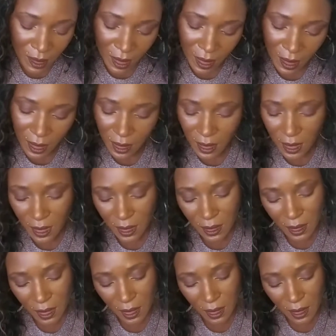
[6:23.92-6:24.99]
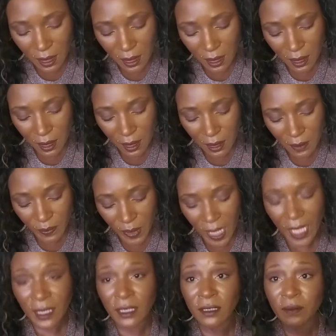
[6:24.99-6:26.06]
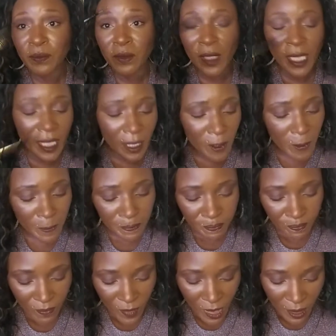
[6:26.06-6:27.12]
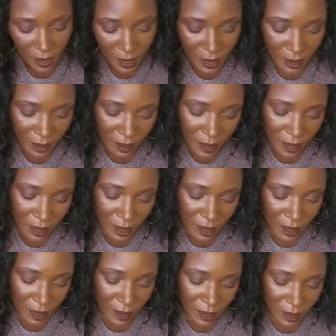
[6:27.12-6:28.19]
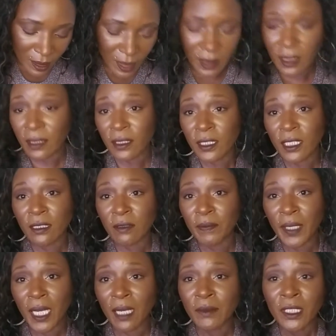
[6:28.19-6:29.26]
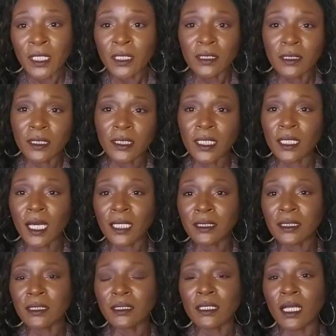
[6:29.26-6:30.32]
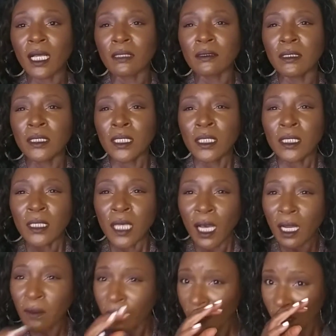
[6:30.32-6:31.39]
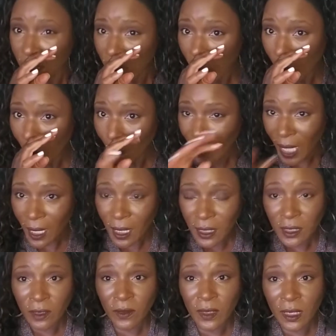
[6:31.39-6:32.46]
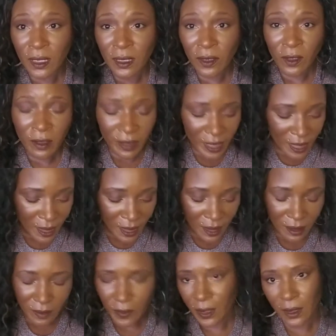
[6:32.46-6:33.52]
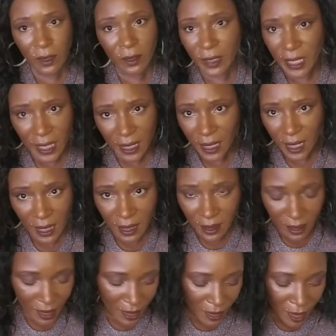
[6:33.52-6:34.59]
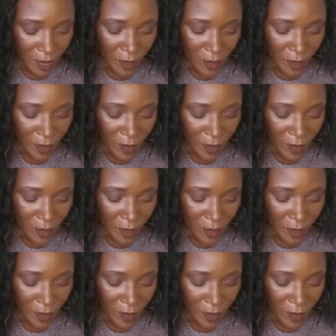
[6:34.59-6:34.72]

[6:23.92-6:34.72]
And this is Black is Brown. And then another ColourPop. So yeah, I just I I really don't mind using lower end, or lower end anything.